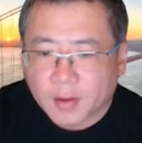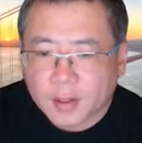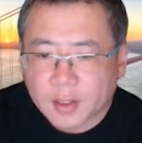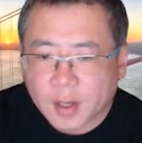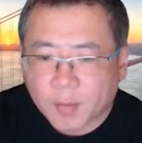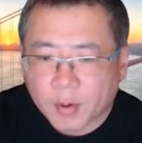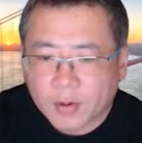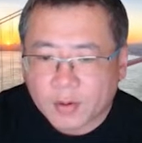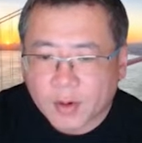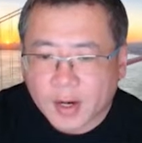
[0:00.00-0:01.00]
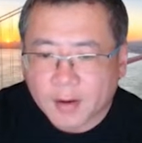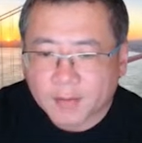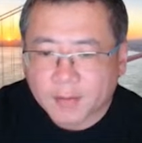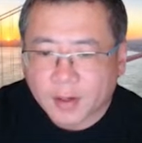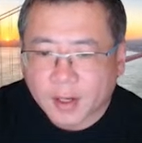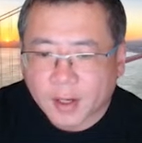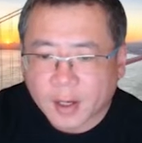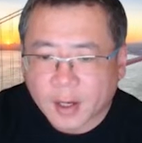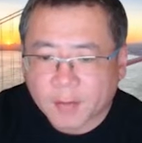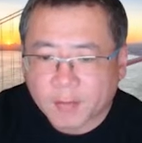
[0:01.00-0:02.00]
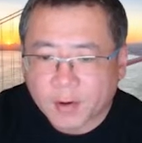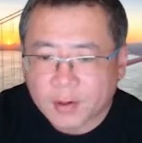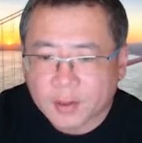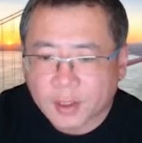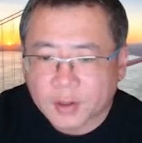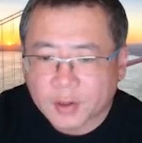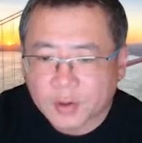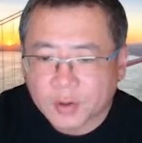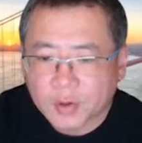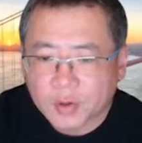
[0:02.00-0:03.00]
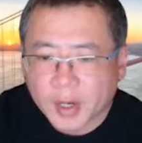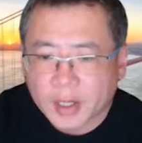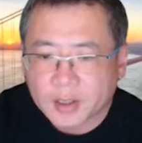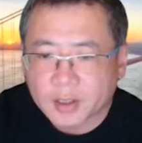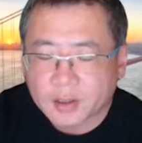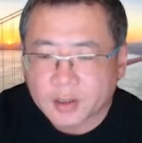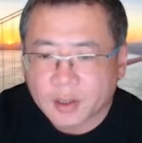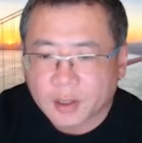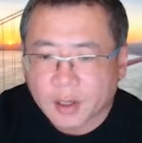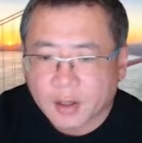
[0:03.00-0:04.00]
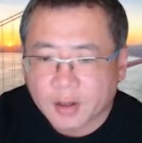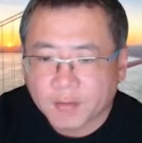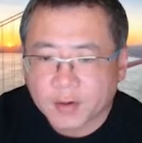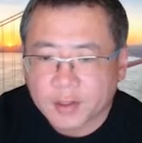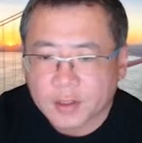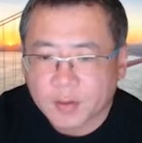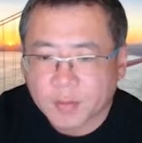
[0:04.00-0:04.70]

this temporal graph are forked into two batches. The first